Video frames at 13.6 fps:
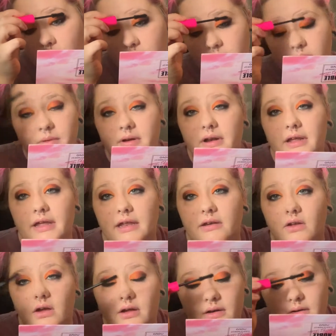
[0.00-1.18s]
It's weird, I can't
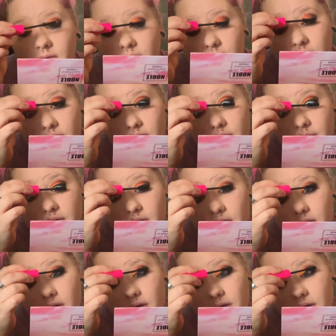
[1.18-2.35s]
talk and do this. I'm
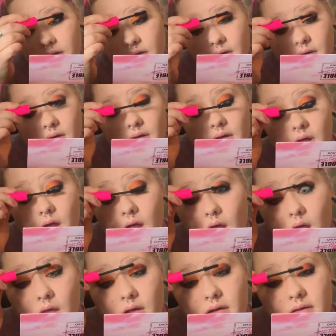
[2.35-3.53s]
sorry.
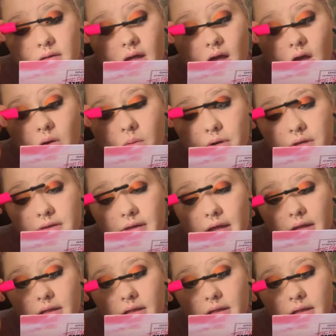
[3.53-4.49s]
It's awkward silence.